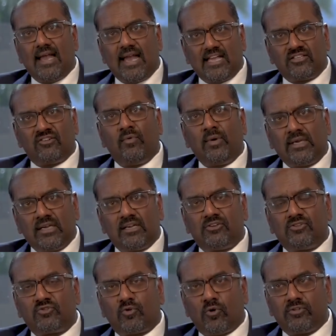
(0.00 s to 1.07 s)
And so we can
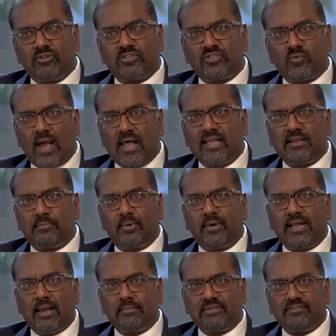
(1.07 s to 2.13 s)
control the swelling
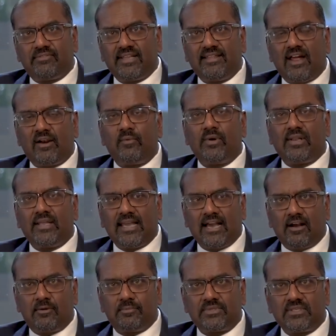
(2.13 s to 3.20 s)
preemptively. That really
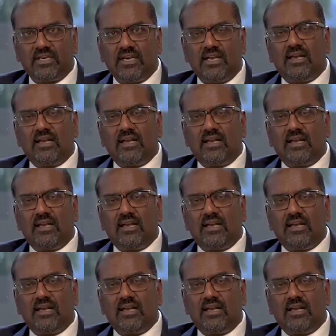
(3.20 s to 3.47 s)
helps.